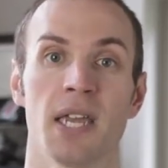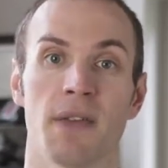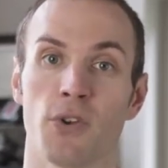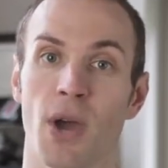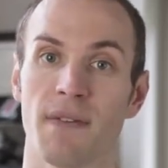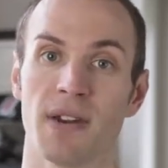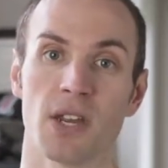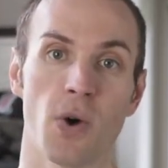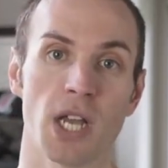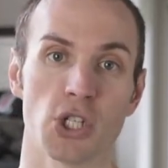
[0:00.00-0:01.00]
If you have
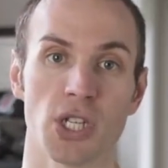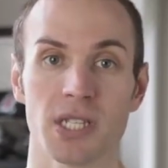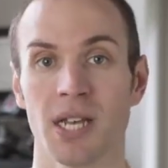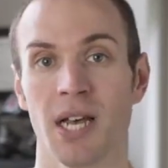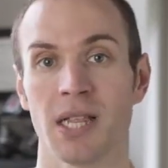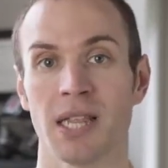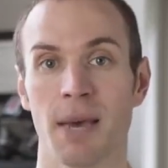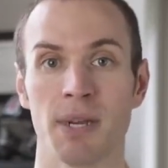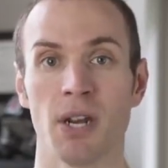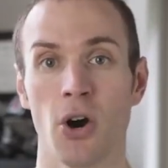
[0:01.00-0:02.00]
any questions,
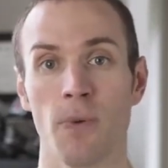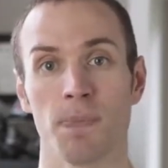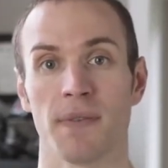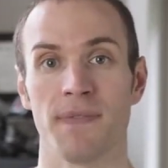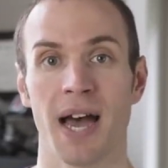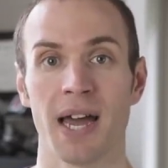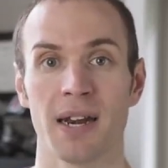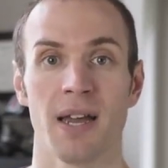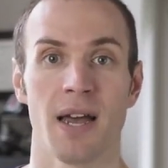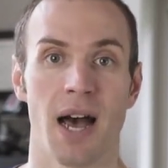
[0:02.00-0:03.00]
let me know. If
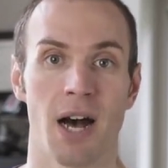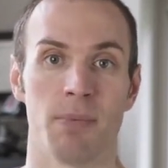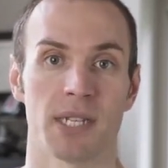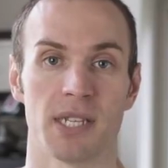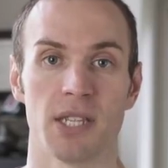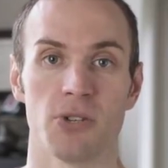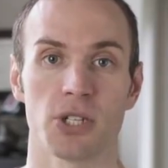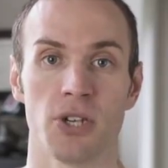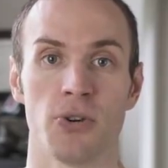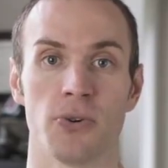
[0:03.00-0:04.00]
not, I'll be seeing you
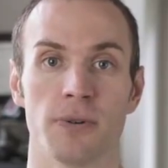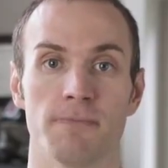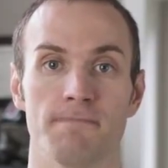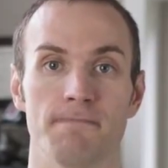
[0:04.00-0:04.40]
soon.